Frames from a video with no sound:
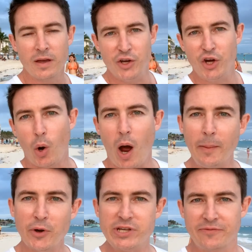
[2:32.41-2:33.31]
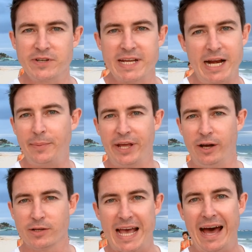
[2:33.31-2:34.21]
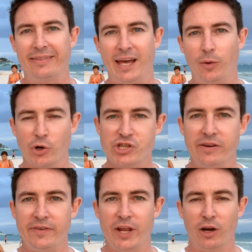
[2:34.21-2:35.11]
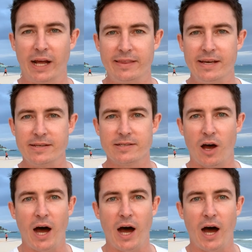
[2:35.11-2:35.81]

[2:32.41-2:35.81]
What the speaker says: You know, I'm no different to anybody else out there watching a video like this.